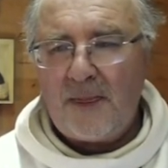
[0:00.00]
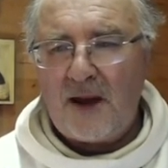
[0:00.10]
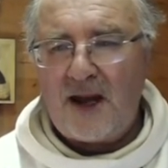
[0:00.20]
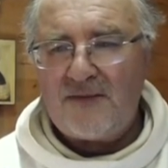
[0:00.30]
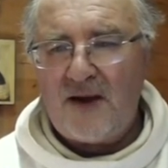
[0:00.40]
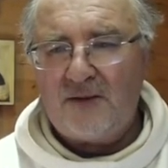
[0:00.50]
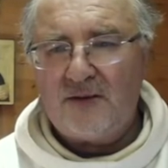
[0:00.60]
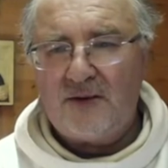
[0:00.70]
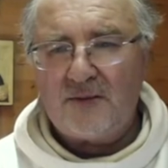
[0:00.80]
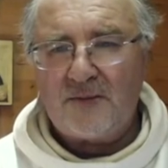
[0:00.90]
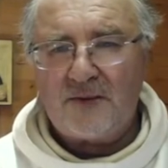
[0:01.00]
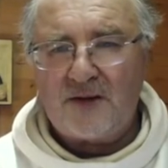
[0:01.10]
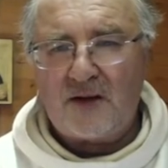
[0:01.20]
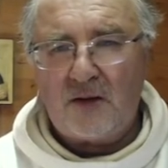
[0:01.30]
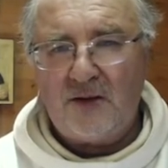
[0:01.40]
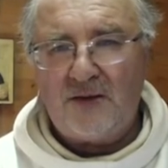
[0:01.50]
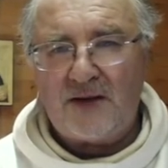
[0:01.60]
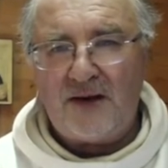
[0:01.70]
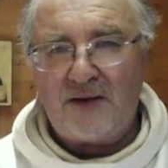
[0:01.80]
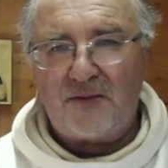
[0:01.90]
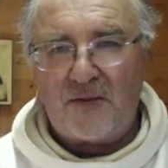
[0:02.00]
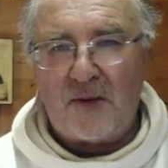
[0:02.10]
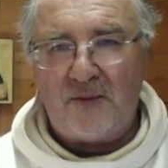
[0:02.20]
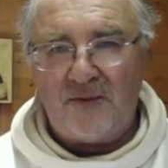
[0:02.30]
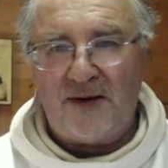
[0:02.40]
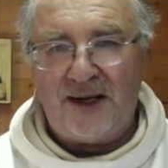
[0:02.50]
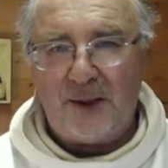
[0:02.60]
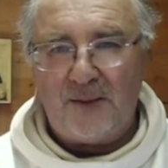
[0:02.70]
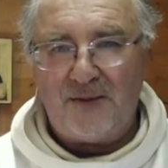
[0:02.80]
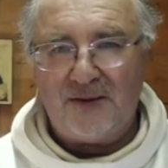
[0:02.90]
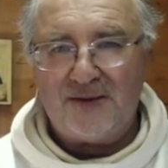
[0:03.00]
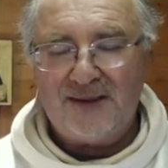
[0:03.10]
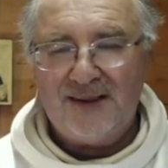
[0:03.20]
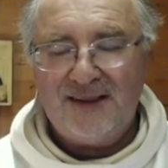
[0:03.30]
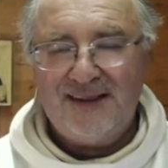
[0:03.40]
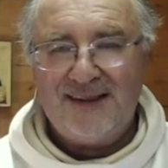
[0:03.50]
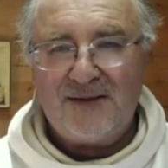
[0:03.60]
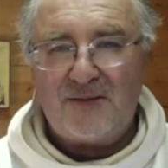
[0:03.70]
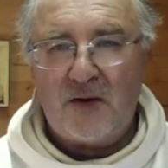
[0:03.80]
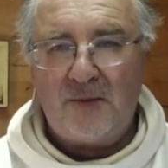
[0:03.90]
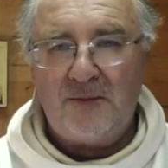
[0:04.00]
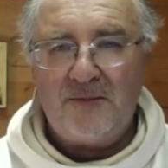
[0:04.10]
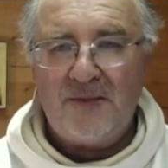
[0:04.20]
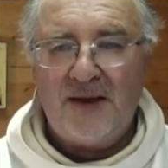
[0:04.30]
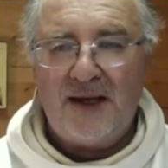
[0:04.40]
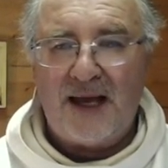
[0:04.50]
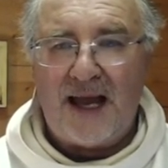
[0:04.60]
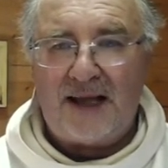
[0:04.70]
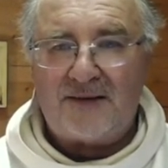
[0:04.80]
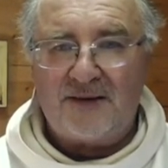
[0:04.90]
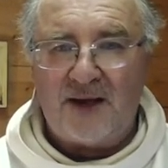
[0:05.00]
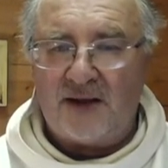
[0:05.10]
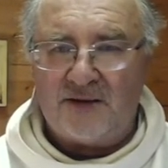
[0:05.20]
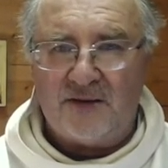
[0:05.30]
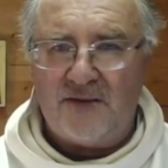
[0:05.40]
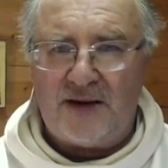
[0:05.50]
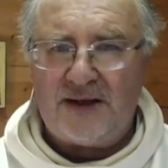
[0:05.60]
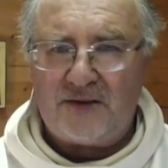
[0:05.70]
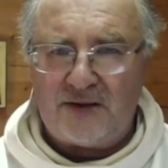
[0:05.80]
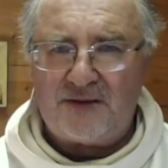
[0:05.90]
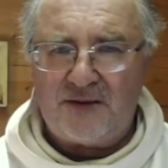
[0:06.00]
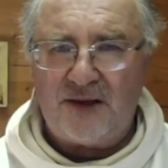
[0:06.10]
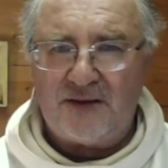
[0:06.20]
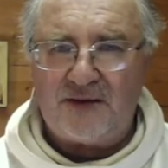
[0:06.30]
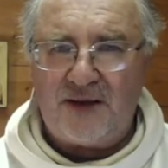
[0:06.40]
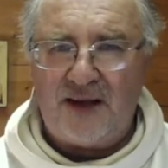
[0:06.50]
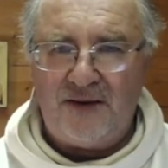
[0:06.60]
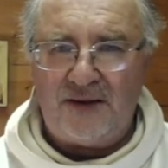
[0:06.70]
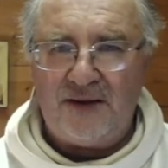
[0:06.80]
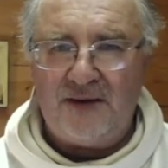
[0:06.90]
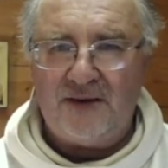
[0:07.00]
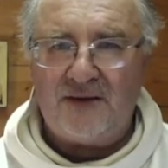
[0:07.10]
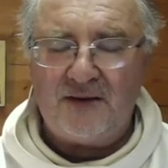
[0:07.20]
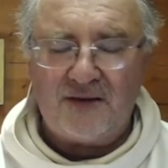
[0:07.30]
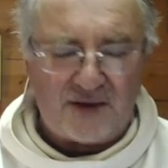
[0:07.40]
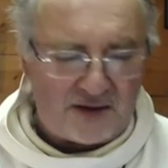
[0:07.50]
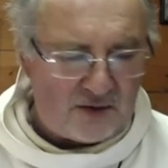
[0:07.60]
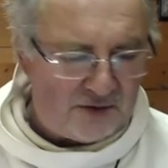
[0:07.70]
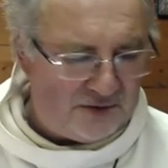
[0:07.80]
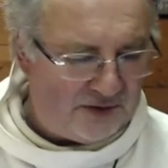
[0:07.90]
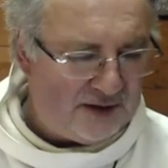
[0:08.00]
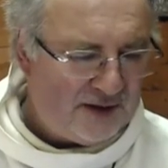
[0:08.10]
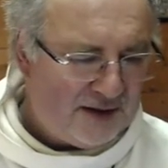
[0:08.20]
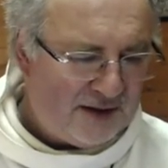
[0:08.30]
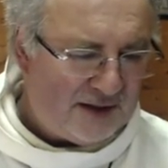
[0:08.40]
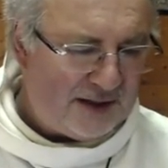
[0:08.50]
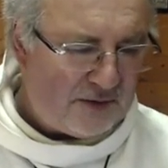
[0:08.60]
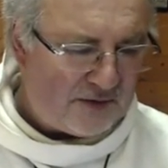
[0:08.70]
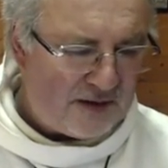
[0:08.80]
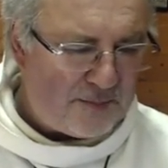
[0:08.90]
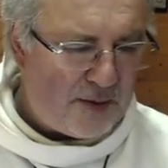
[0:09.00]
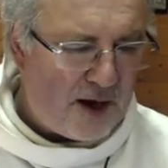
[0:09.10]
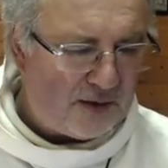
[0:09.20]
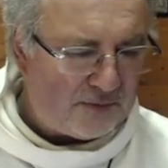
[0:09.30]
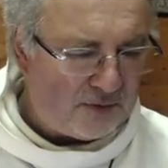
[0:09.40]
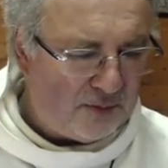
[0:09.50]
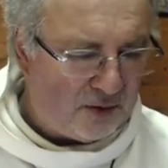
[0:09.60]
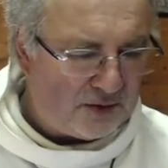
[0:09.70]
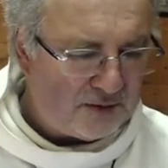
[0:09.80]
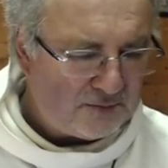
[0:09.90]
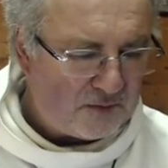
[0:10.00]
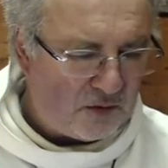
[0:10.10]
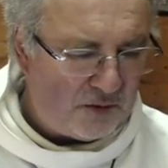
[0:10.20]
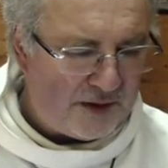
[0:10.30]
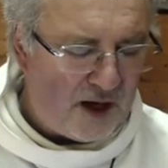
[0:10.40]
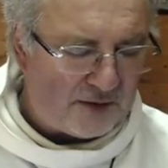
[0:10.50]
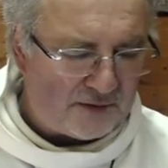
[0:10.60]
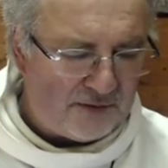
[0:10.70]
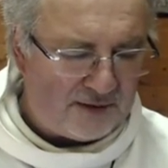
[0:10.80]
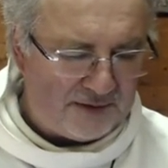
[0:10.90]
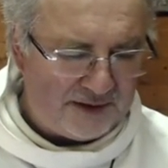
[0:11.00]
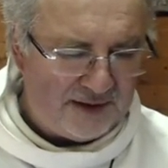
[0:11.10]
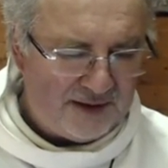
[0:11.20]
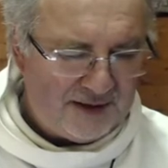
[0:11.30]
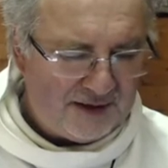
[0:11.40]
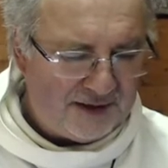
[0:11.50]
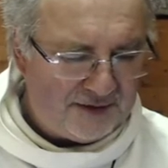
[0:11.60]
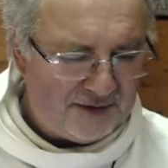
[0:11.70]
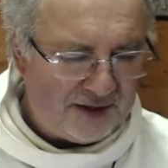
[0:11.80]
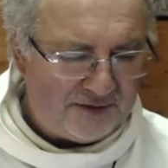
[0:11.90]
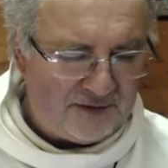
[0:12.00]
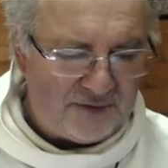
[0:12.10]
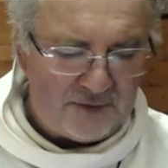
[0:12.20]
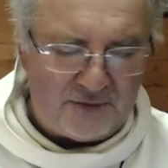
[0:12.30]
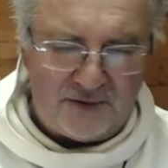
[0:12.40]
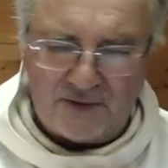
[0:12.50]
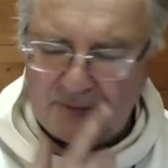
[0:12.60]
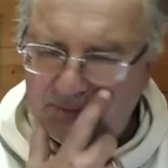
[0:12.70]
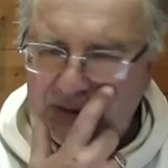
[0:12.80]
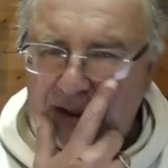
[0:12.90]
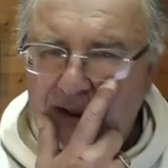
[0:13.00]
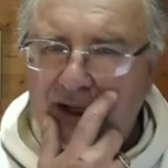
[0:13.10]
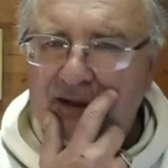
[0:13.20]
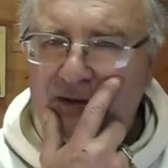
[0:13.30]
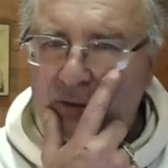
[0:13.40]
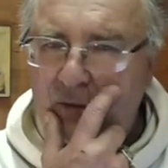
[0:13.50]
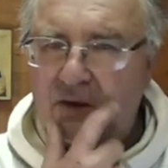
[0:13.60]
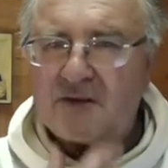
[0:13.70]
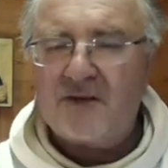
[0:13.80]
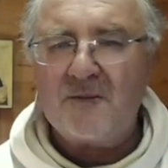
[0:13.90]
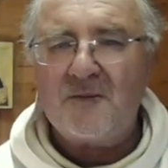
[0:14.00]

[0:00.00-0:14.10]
I found the psychologist Erich Fromm very helpful. Fromm exercises a very Christian understanding in his psychology. He wrote a very powerful book called The Art of Loving in the 1950s. And he talks